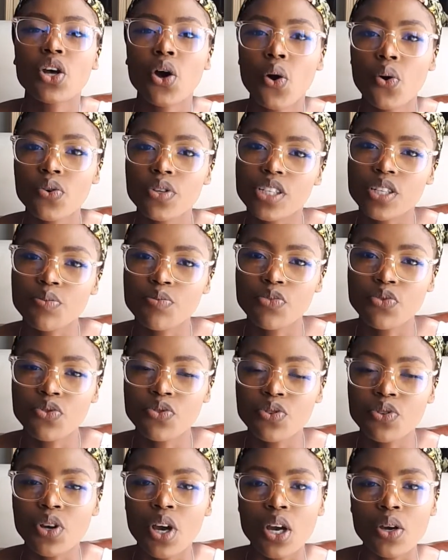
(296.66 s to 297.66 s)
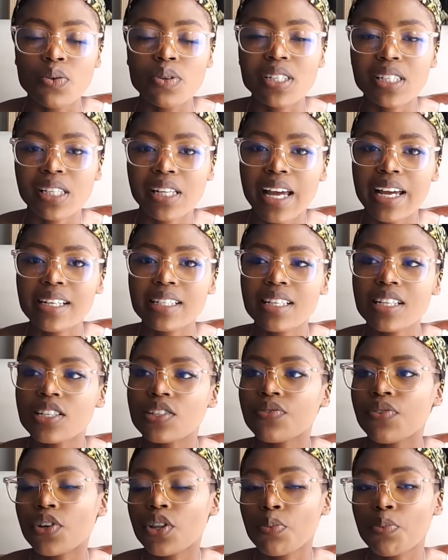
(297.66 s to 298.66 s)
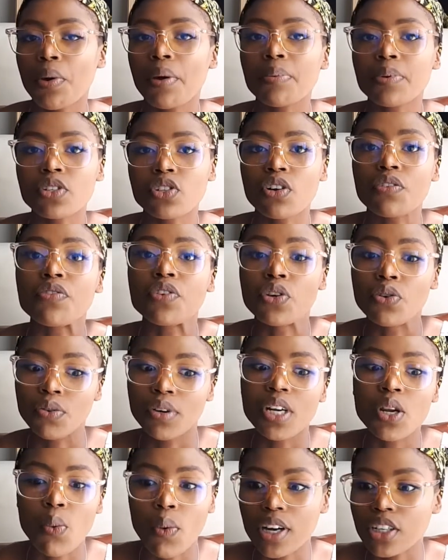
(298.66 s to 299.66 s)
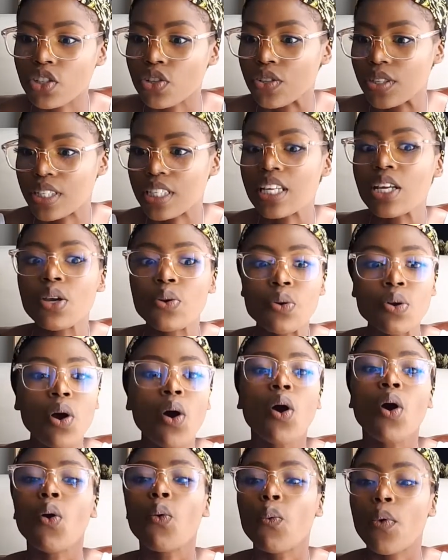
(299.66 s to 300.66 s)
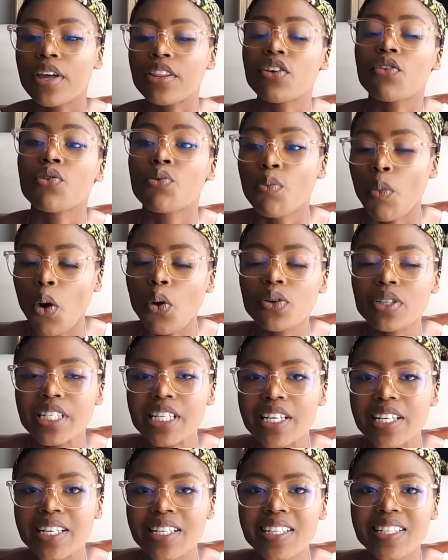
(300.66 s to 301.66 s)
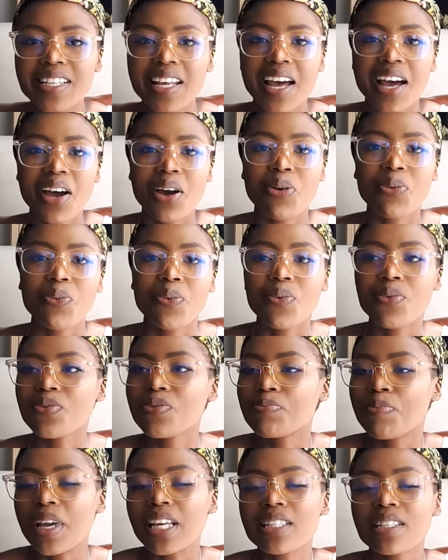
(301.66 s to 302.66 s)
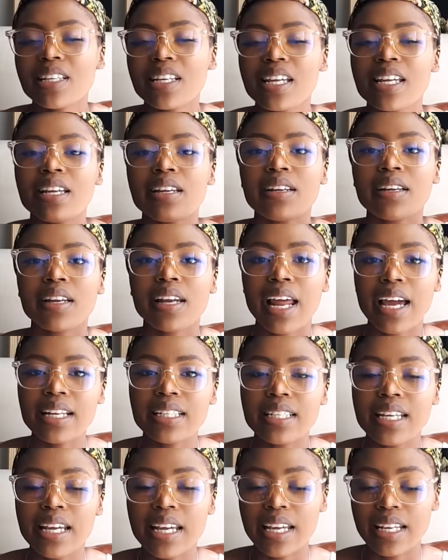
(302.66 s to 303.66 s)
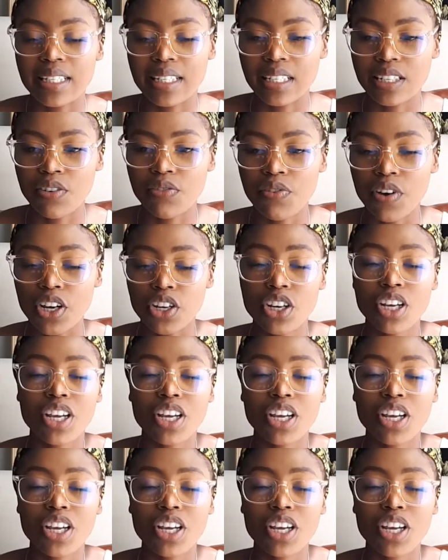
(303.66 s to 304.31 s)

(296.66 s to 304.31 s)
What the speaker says: cozy mood, which light is for the purpose of you really want to see where the remote is. Basically, lighting is different.